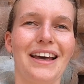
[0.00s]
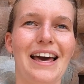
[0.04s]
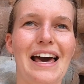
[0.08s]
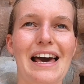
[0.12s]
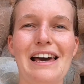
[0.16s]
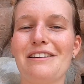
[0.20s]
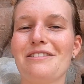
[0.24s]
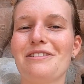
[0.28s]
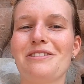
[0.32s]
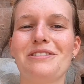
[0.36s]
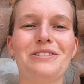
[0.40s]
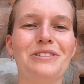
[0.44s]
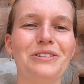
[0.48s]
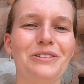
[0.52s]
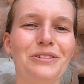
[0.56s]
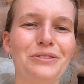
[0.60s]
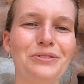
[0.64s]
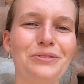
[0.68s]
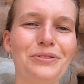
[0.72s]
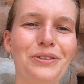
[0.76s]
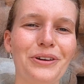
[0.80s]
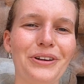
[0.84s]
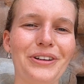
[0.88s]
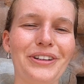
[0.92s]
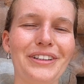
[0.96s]
I don't know,
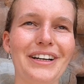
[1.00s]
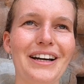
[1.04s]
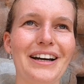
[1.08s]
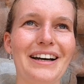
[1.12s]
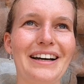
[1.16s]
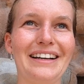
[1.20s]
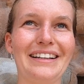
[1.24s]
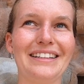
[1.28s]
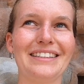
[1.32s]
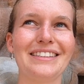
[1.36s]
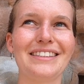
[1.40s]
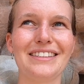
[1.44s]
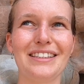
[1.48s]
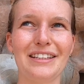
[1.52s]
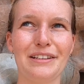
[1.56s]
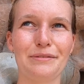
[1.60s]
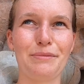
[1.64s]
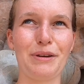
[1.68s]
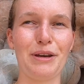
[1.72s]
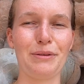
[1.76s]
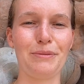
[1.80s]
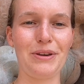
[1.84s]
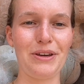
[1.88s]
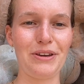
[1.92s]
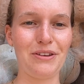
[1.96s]
for us,
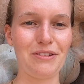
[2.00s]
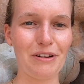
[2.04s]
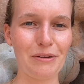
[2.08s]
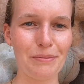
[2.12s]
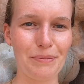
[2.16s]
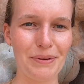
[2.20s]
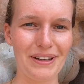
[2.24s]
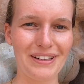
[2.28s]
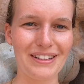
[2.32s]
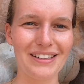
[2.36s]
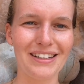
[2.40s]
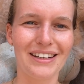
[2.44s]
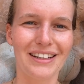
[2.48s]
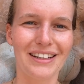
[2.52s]
maybe European,